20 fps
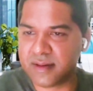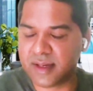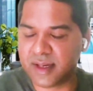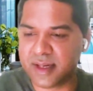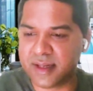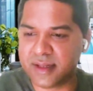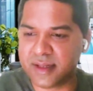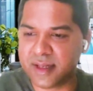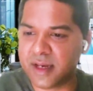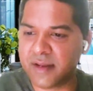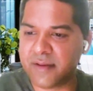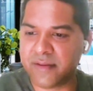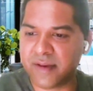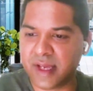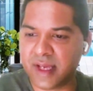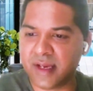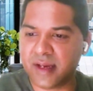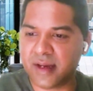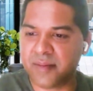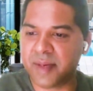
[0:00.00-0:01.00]
uh,
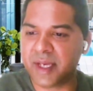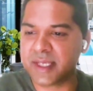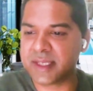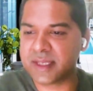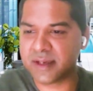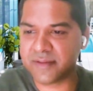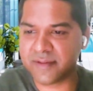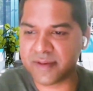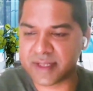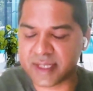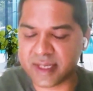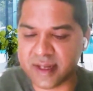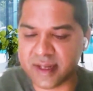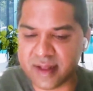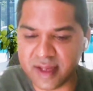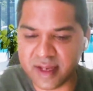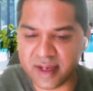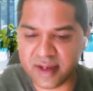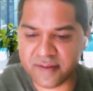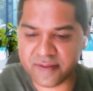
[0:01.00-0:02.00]
delivering amazing
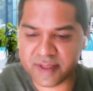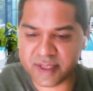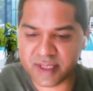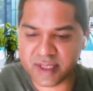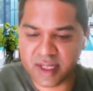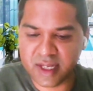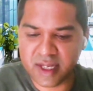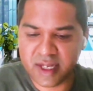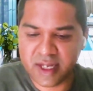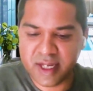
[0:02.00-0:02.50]
physical gifts.